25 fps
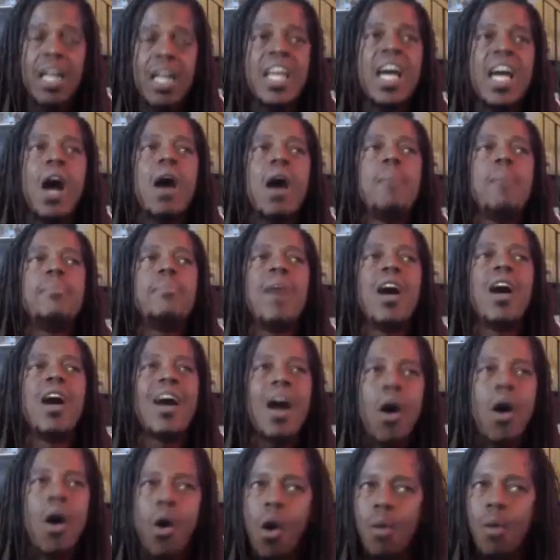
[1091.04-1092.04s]
among
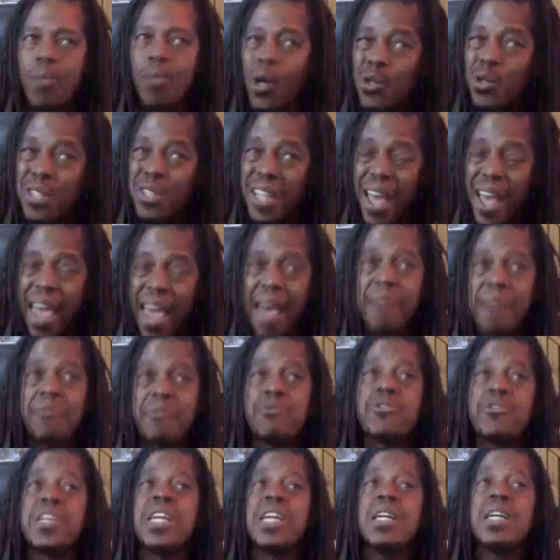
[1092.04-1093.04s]
almost
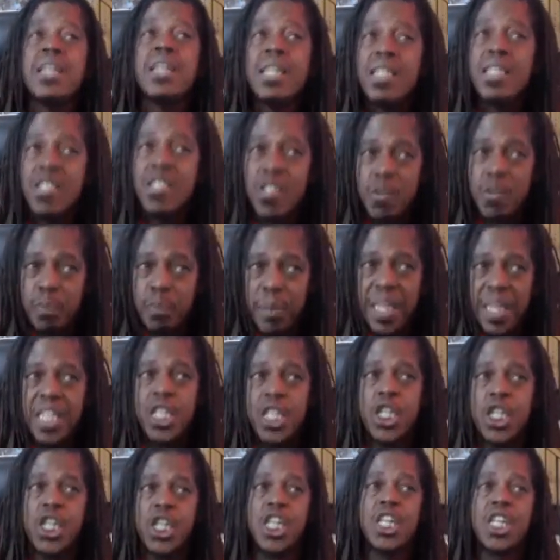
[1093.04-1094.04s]
every
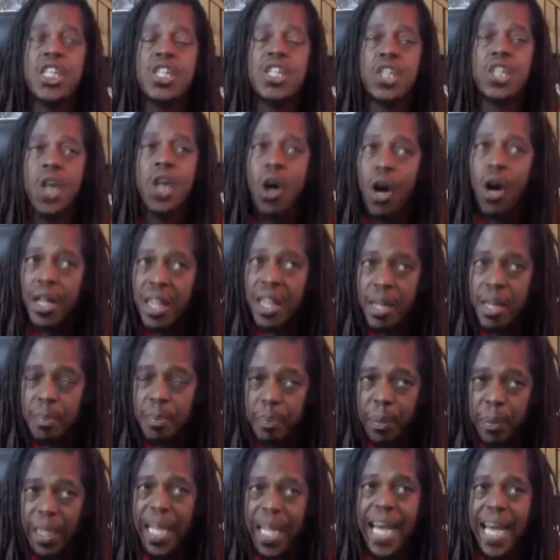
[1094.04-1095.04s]
species on the
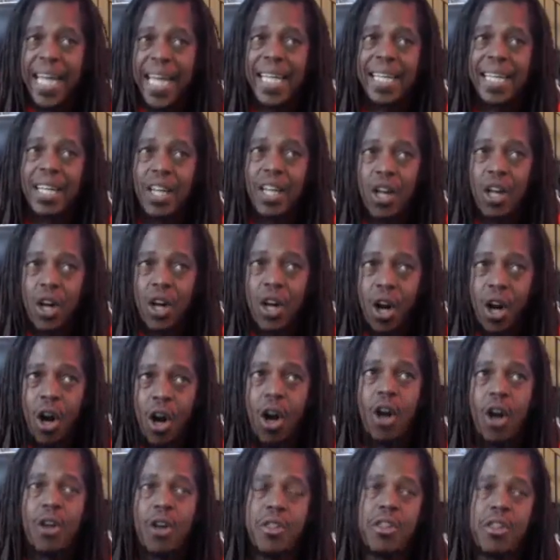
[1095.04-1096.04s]
planet
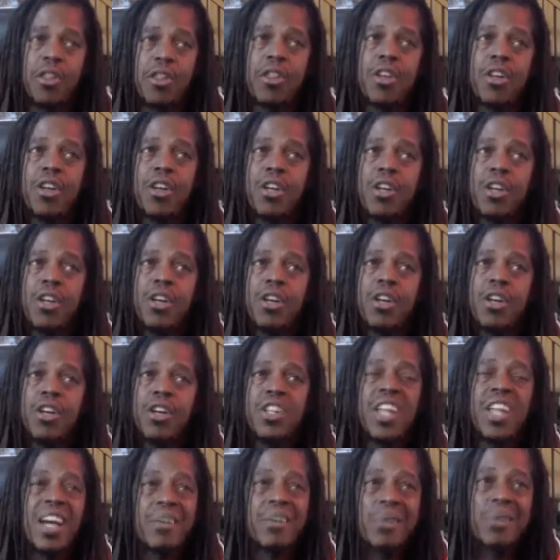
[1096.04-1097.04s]
Earth.
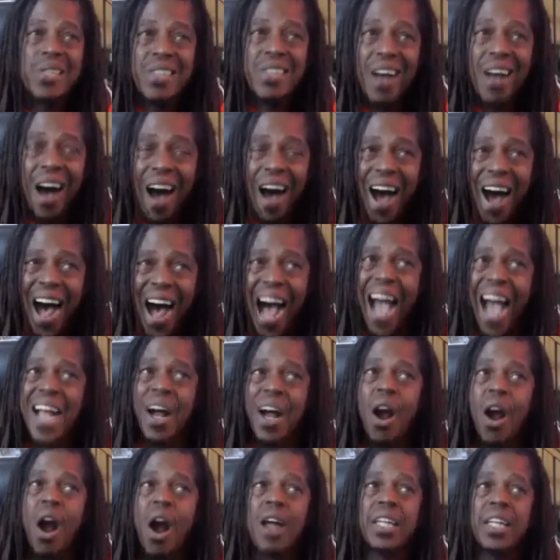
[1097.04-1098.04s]
There is a
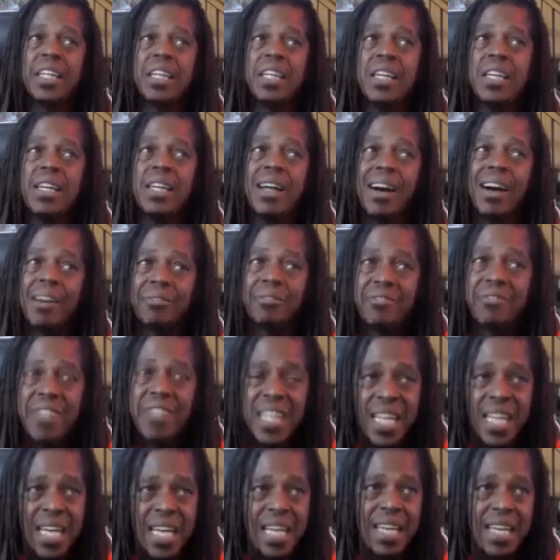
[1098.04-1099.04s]
hierarchy of
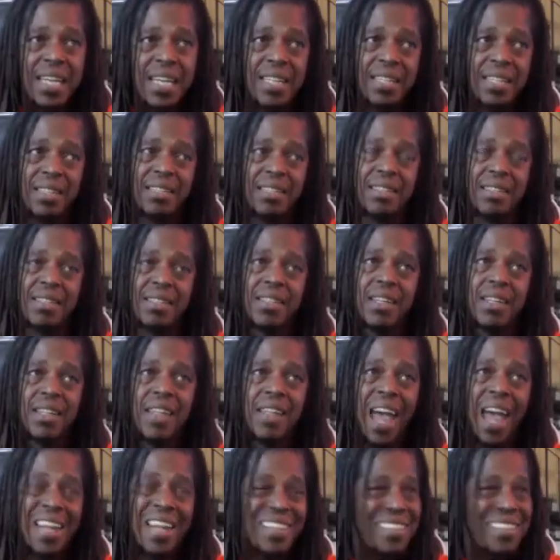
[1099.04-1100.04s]
needs
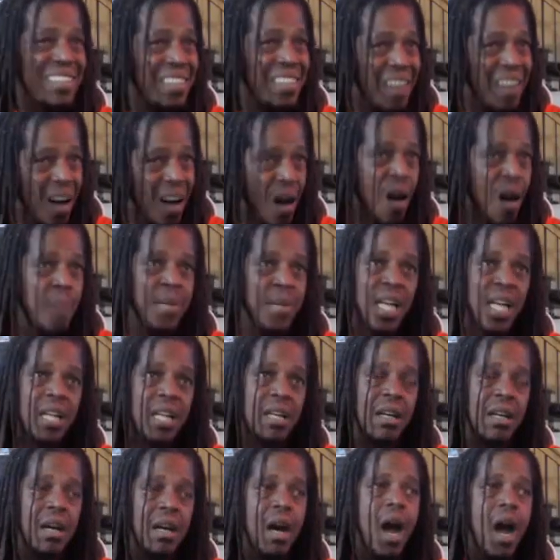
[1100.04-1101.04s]
that is common
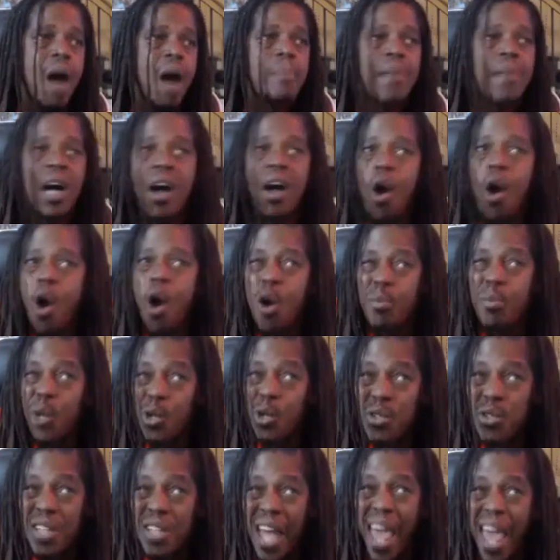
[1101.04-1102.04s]
among
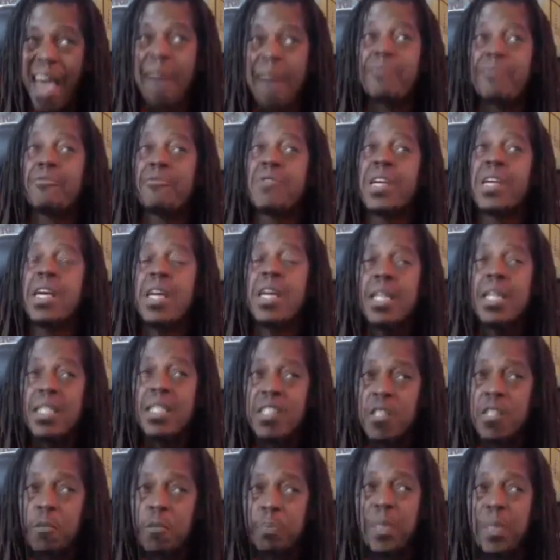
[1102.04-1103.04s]
almost every
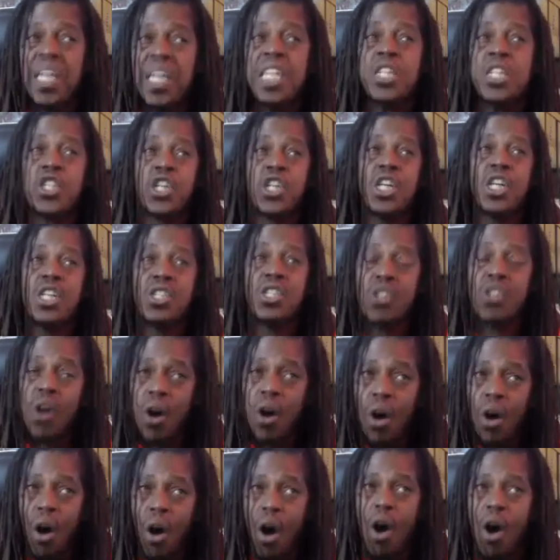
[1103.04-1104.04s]
species
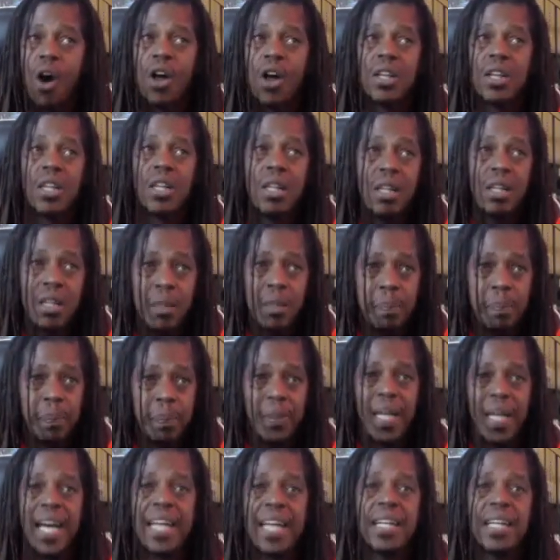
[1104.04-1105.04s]
on the
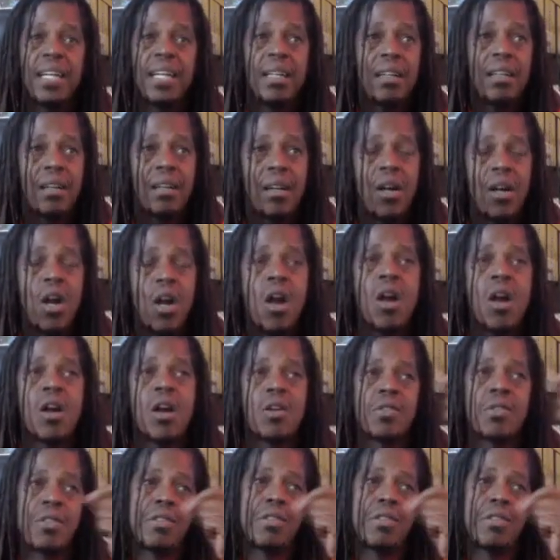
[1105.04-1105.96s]
planet Earth.